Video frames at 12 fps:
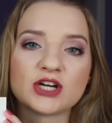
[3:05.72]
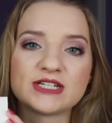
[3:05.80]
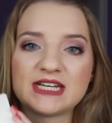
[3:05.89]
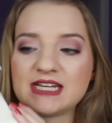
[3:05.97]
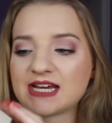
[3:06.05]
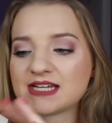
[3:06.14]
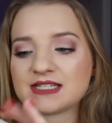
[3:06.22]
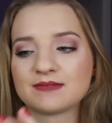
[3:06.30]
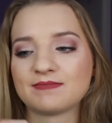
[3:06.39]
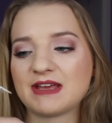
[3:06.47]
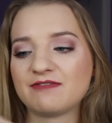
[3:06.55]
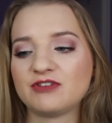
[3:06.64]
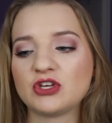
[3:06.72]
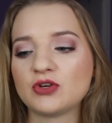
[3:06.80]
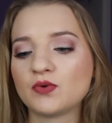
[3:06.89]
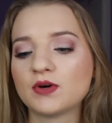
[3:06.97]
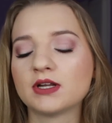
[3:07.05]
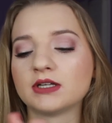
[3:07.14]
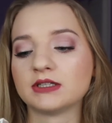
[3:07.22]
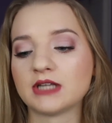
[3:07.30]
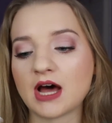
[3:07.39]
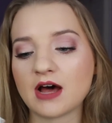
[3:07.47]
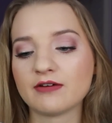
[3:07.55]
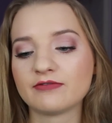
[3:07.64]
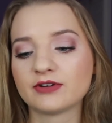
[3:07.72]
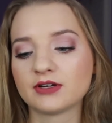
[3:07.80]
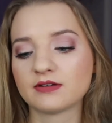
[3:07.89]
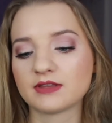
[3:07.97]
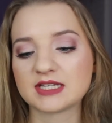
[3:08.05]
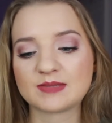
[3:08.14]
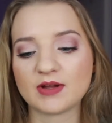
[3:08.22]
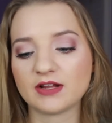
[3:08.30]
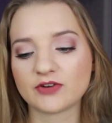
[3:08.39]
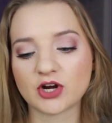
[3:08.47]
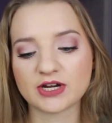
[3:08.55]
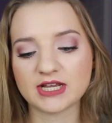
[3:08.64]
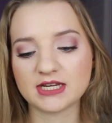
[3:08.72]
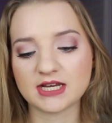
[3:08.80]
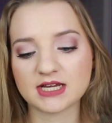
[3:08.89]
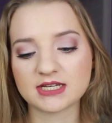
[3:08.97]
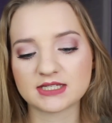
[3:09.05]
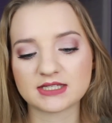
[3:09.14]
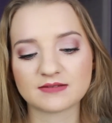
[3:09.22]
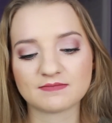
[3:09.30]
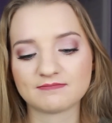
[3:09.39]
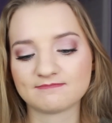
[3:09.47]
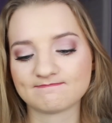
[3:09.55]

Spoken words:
gardenias. If you love the smell of gardenias,